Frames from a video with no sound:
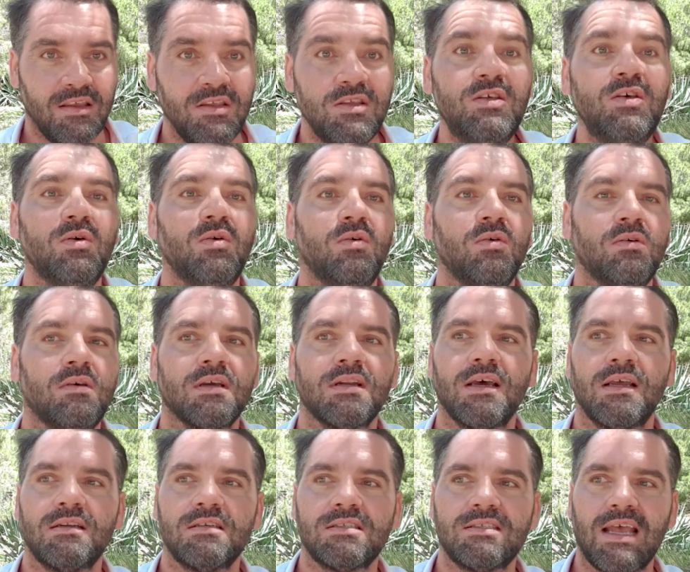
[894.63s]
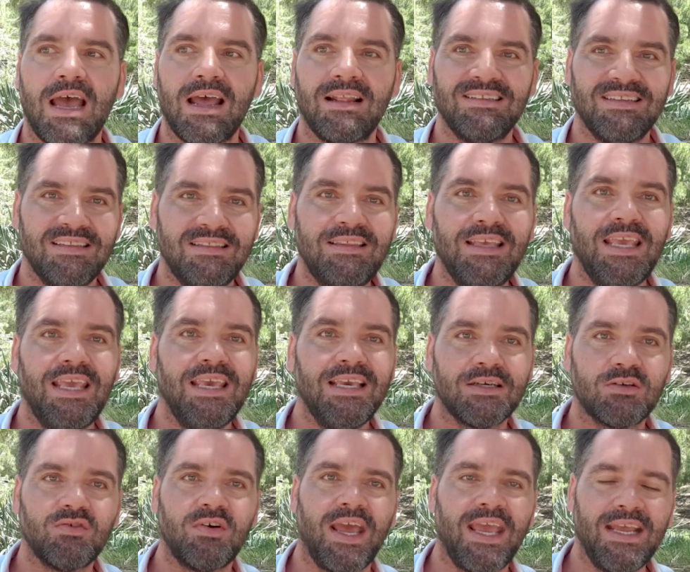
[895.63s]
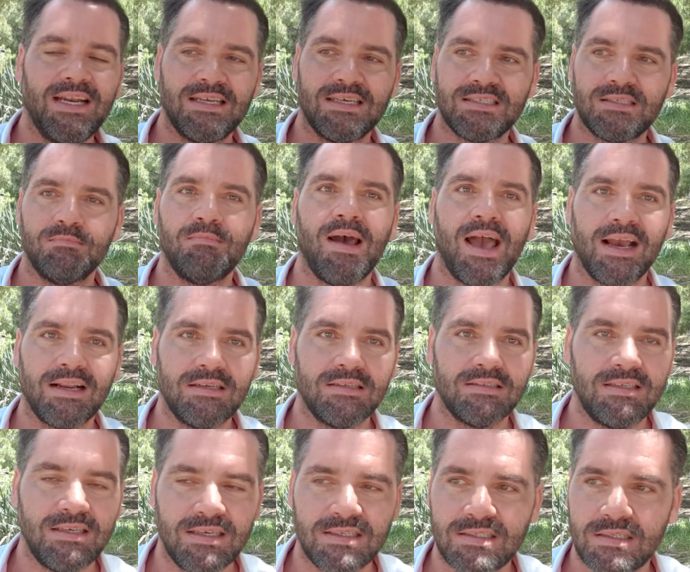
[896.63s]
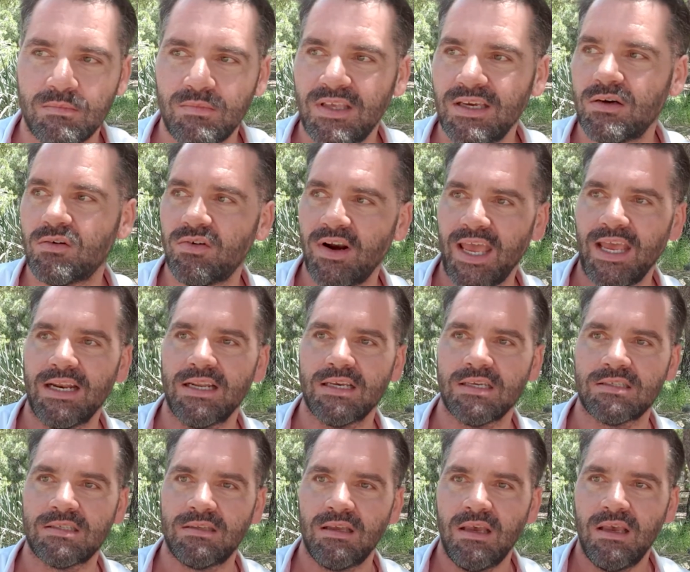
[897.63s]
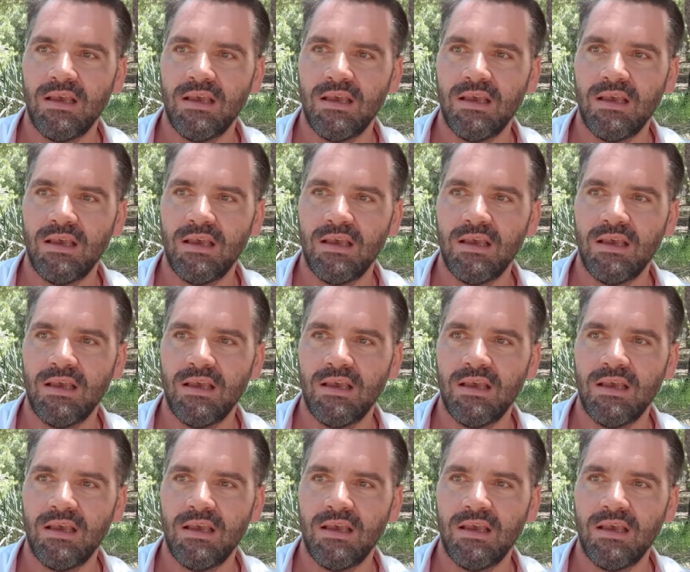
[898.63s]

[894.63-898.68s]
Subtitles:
you can understand the greatest magnetism, the greatest